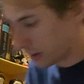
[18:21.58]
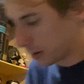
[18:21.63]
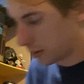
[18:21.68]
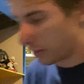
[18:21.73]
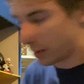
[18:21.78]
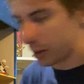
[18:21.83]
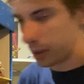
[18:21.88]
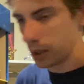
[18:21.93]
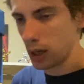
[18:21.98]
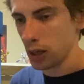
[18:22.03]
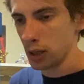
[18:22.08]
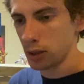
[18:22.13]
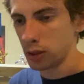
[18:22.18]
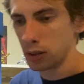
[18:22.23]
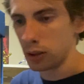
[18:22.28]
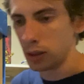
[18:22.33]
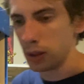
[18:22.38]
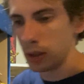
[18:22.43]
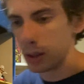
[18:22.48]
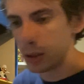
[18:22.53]
Well,
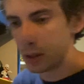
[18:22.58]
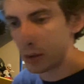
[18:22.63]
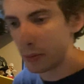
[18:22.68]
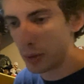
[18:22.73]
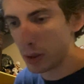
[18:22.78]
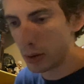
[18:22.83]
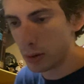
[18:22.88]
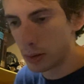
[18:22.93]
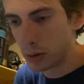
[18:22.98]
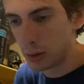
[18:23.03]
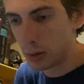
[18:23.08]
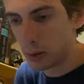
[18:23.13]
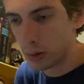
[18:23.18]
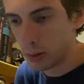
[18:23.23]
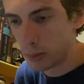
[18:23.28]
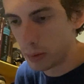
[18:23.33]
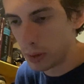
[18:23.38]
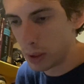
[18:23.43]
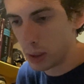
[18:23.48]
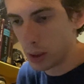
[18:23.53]
this is supposed to
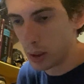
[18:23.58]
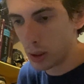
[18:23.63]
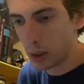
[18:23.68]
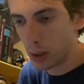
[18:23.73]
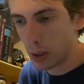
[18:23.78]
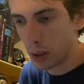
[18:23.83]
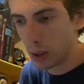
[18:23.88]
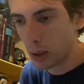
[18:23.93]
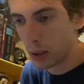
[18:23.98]
be.